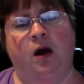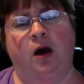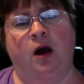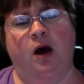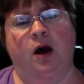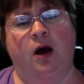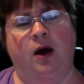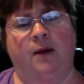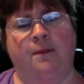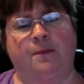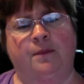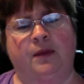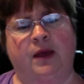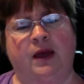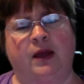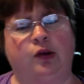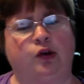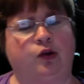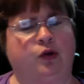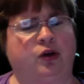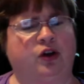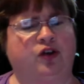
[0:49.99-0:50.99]

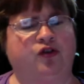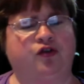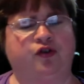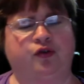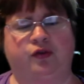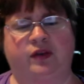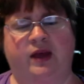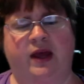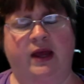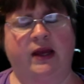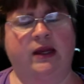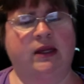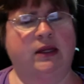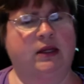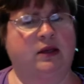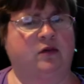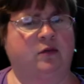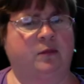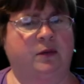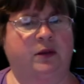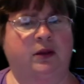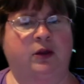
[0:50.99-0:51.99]
And you can choose any
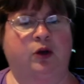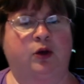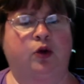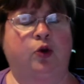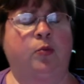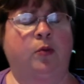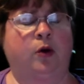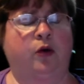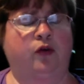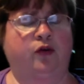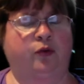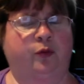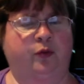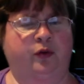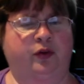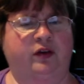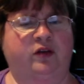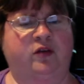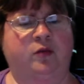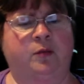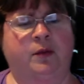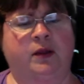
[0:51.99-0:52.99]
disability or multiple
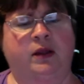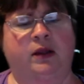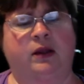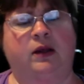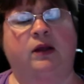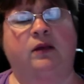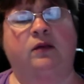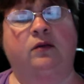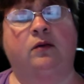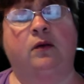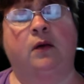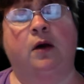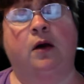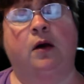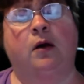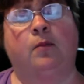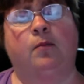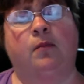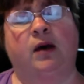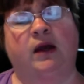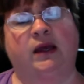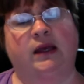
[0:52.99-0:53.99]
disabilities.
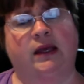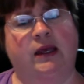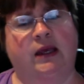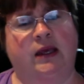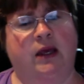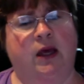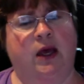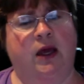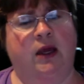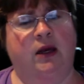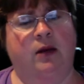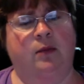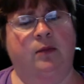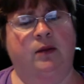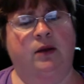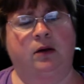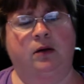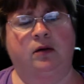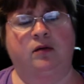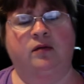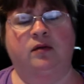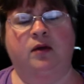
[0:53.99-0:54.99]
My key item
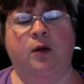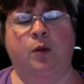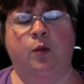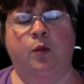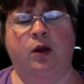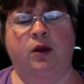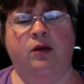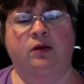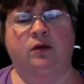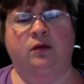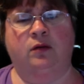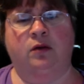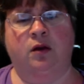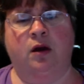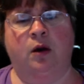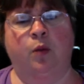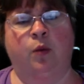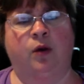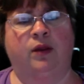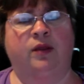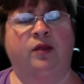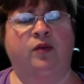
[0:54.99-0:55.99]
here is I want to know
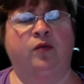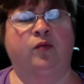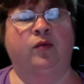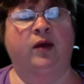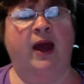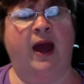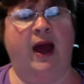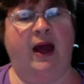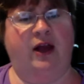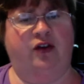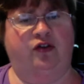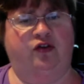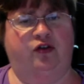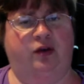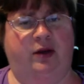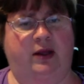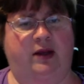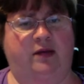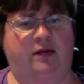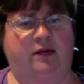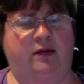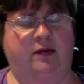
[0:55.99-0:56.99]
what the reaction
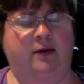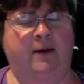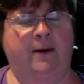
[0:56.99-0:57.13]
is.